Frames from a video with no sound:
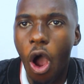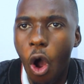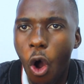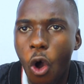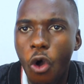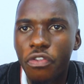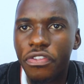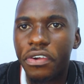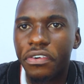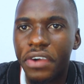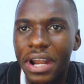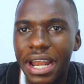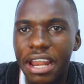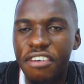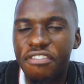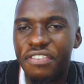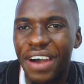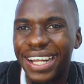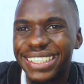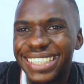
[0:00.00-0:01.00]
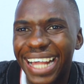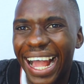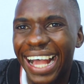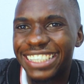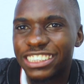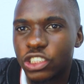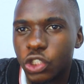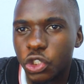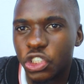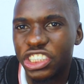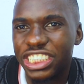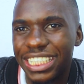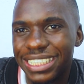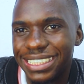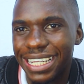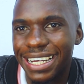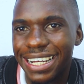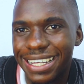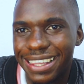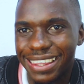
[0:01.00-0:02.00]
all the relevant
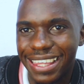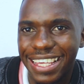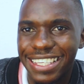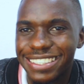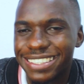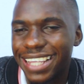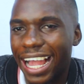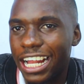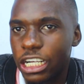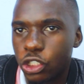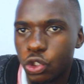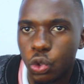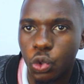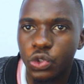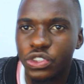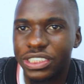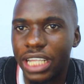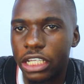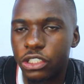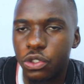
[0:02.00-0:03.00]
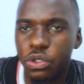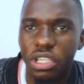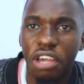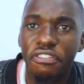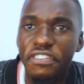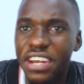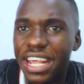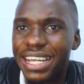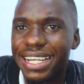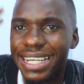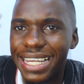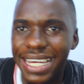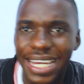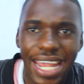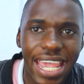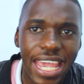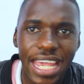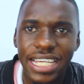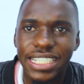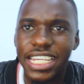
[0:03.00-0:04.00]
associated things and tools that you definitely
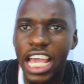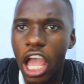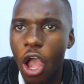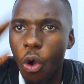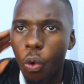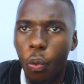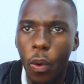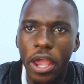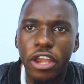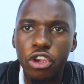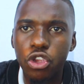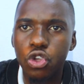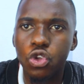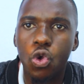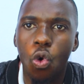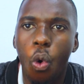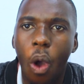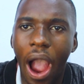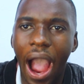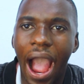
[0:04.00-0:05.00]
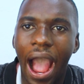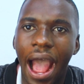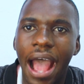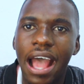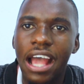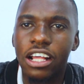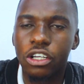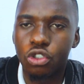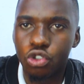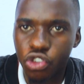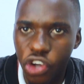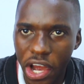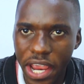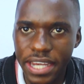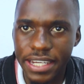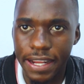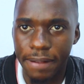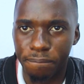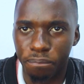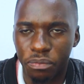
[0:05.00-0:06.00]
need when you are
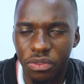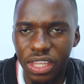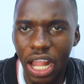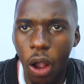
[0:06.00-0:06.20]
trading.